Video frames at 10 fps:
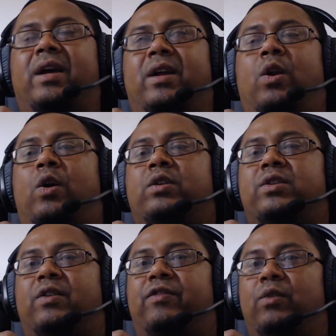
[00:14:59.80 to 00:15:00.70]

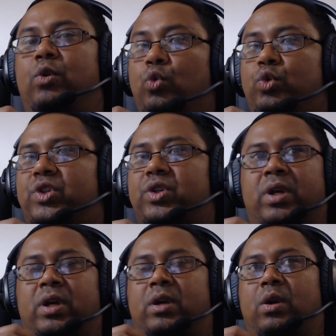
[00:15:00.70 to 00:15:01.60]
Lots of loose
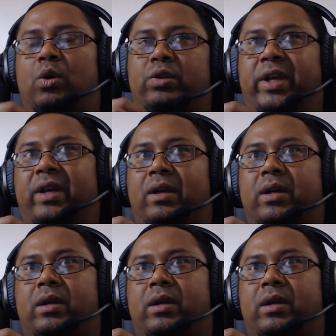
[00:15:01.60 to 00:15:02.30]
clothing